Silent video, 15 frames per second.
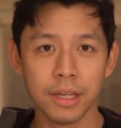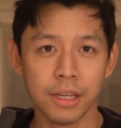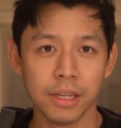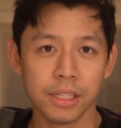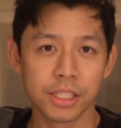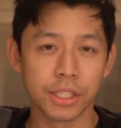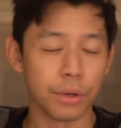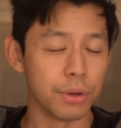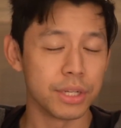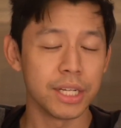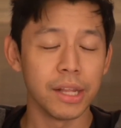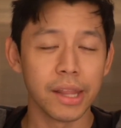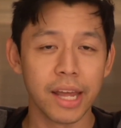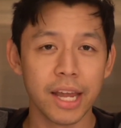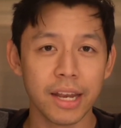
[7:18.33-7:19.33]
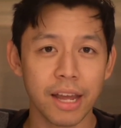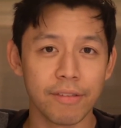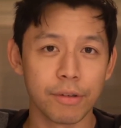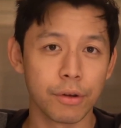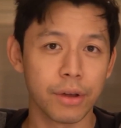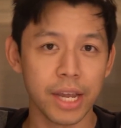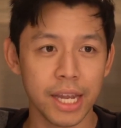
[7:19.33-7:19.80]
So until then, have a
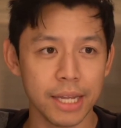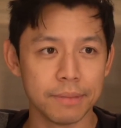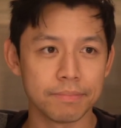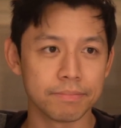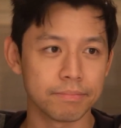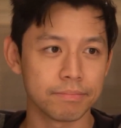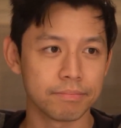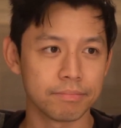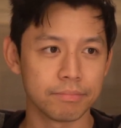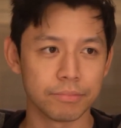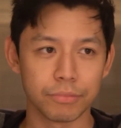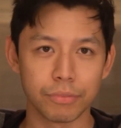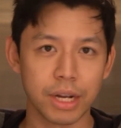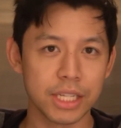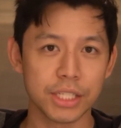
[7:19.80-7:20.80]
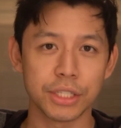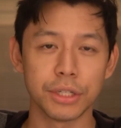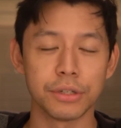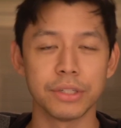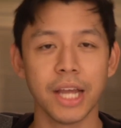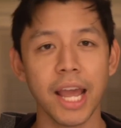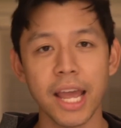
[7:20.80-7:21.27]
great rest of
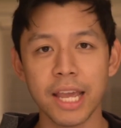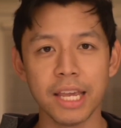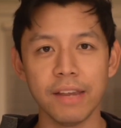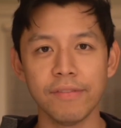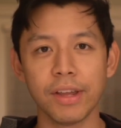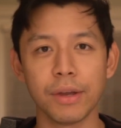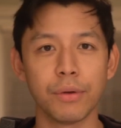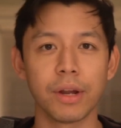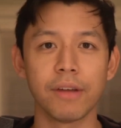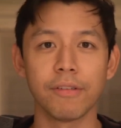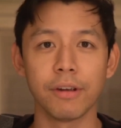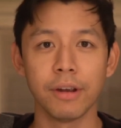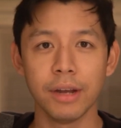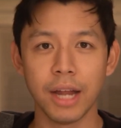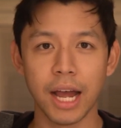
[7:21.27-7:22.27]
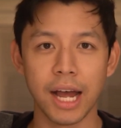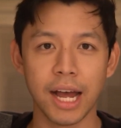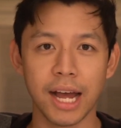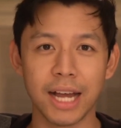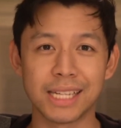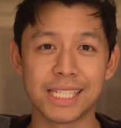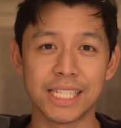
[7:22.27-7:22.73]
your day, evening, whatever.
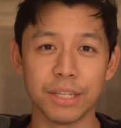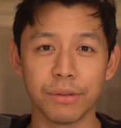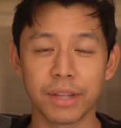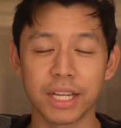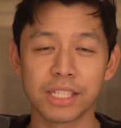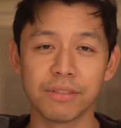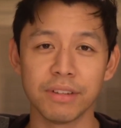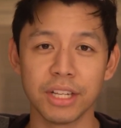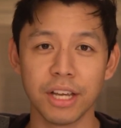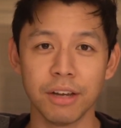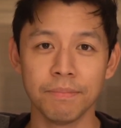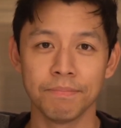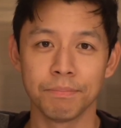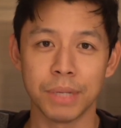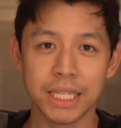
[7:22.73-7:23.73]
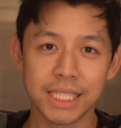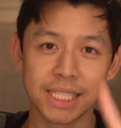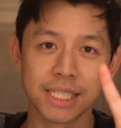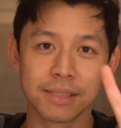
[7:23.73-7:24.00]
See you next video. Peace.